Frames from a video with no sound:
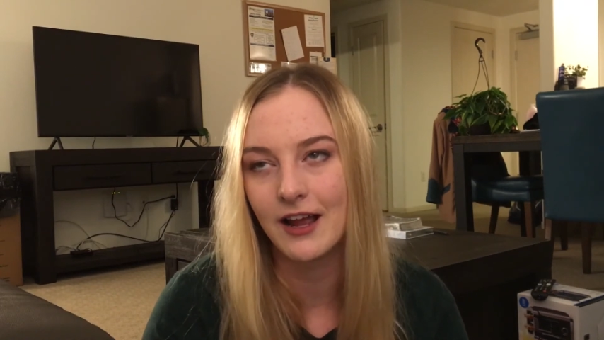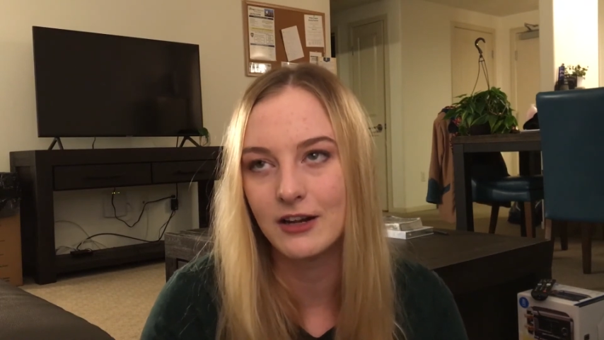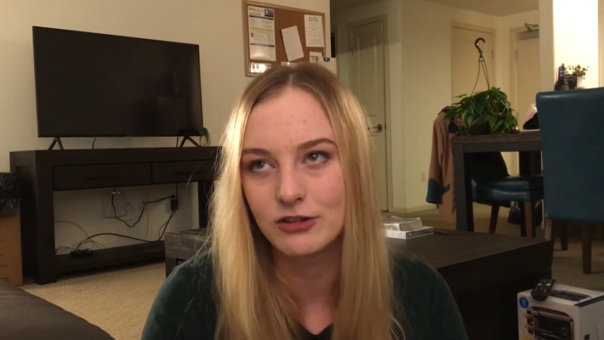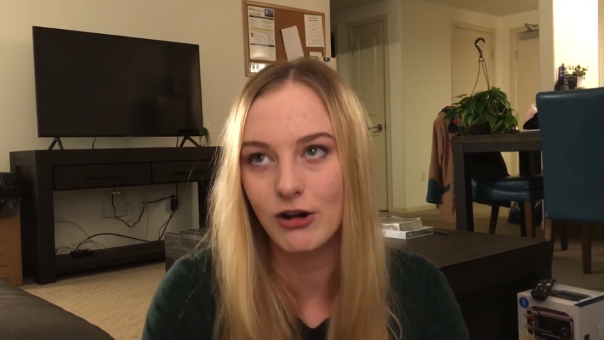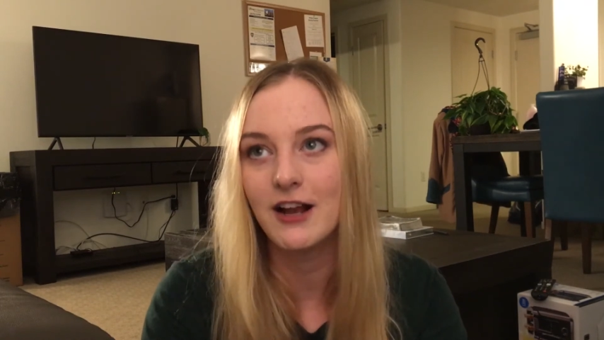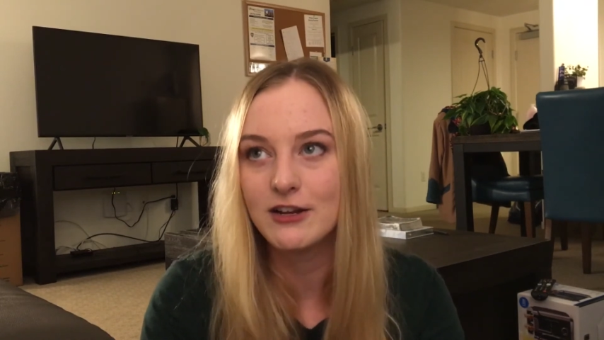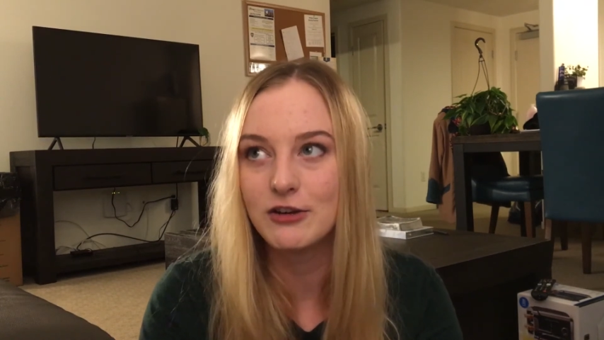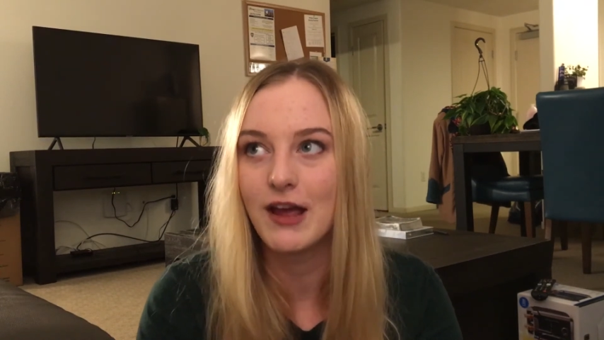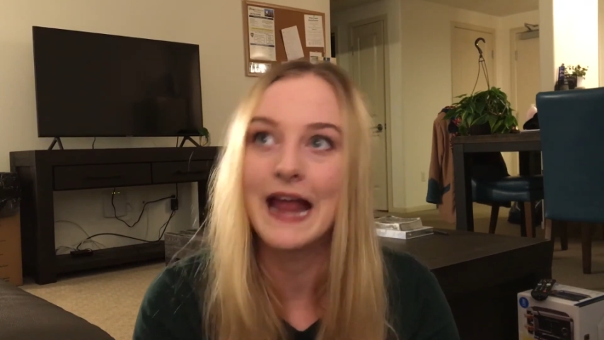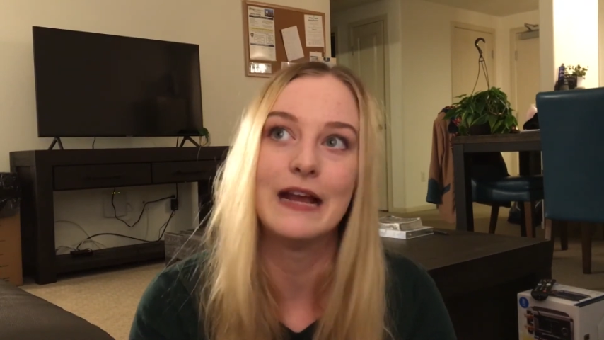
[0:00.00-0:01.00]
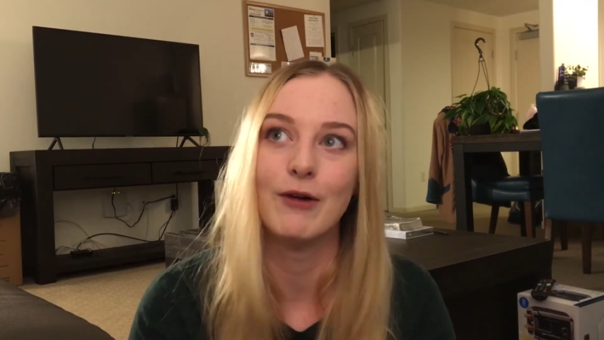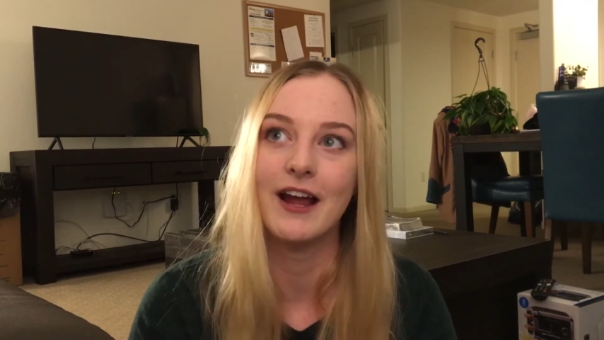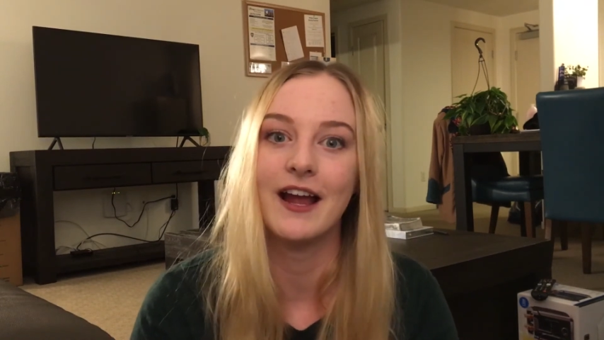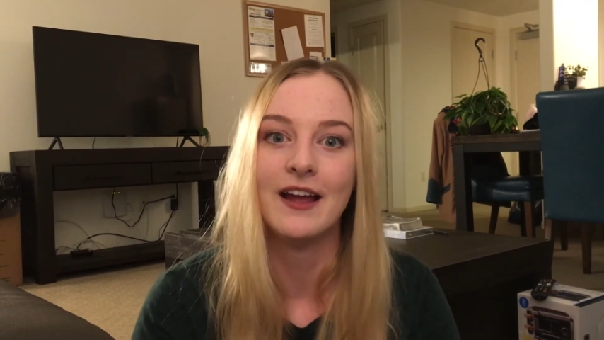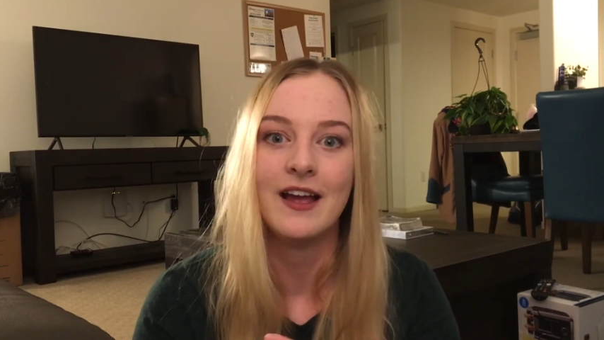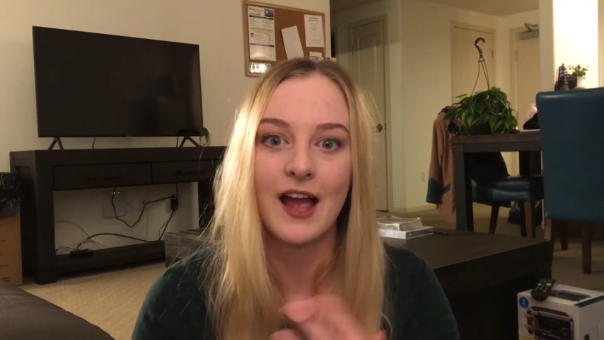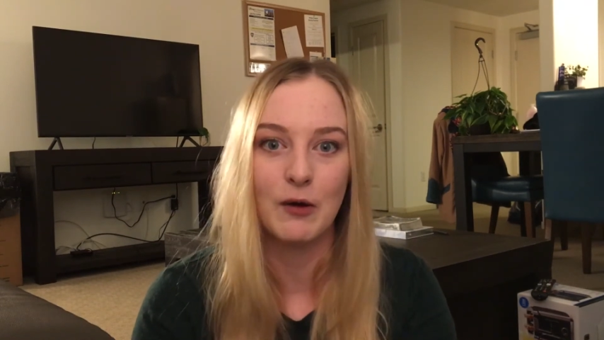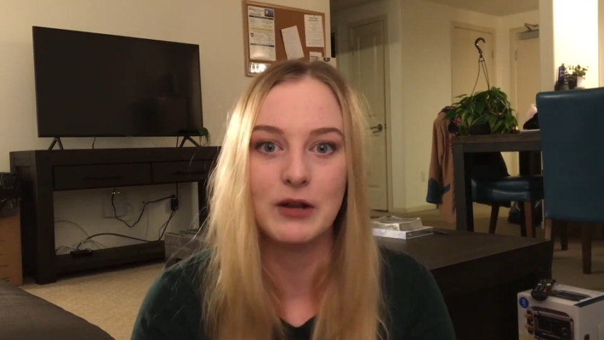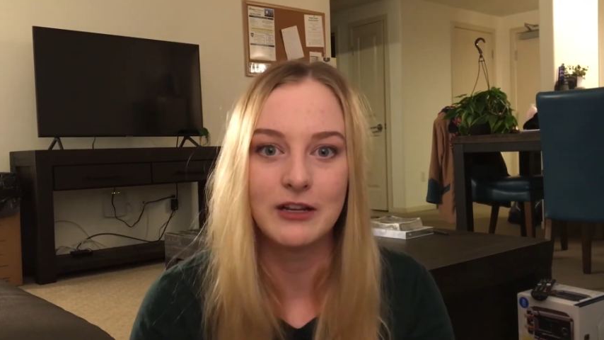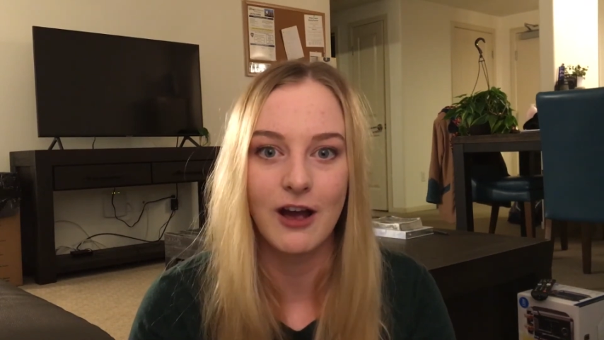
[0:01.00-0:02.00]
tried to do it anyway. I
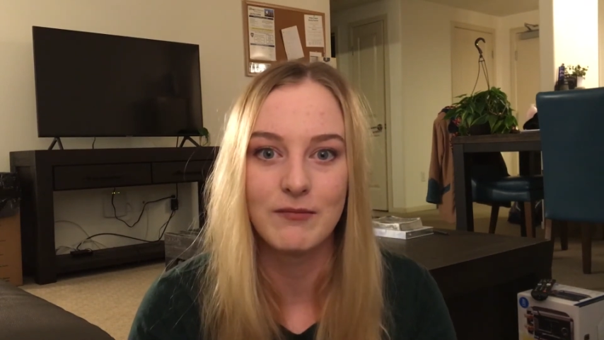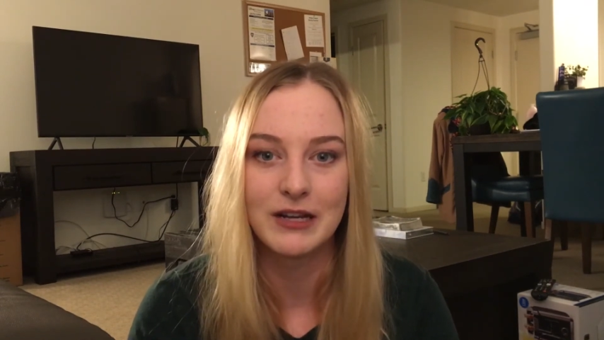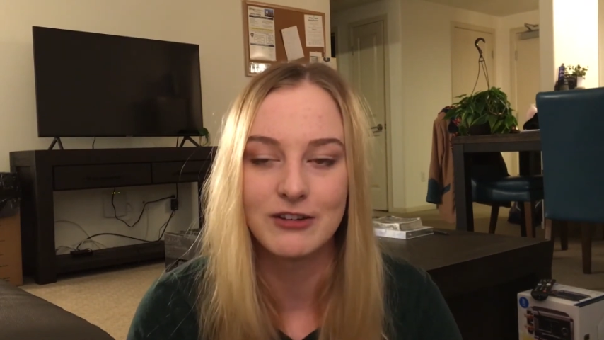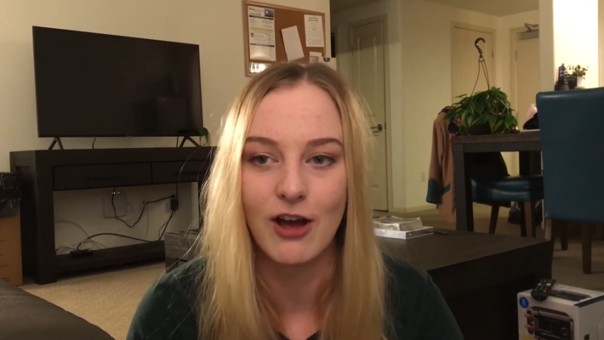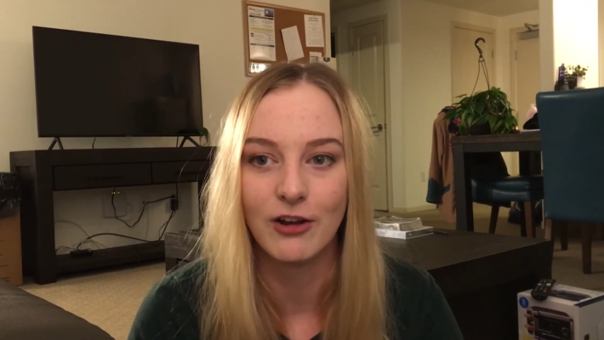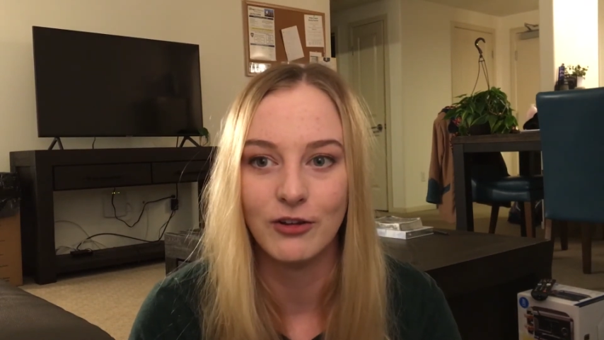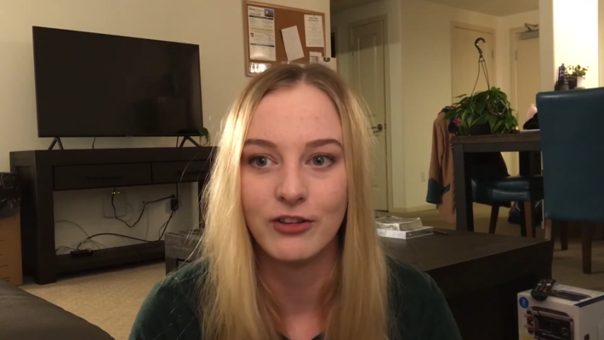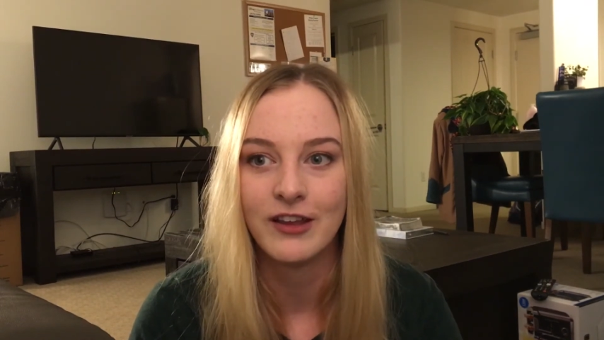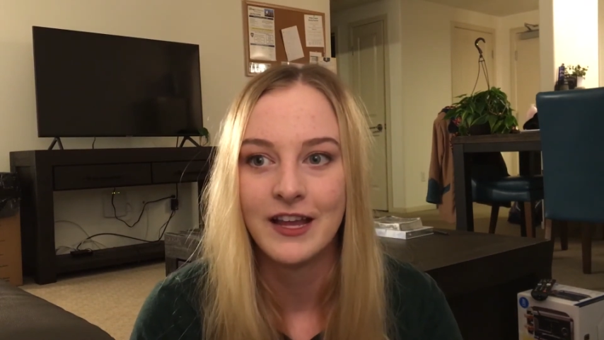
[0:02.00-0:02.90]
went and got McDonald's,